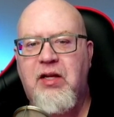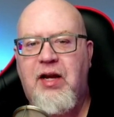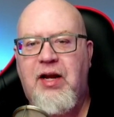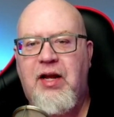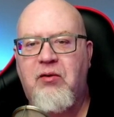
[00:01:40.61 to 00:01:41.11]

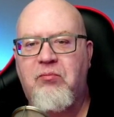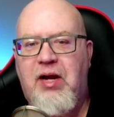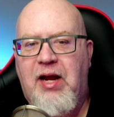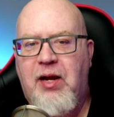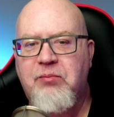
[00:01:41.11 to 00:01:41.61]
and
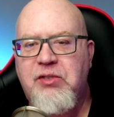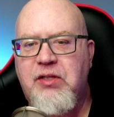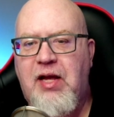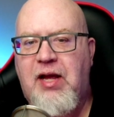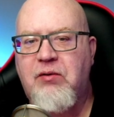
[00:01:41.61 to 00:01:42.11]
maps
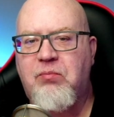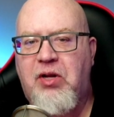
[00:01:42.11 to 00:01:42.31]
that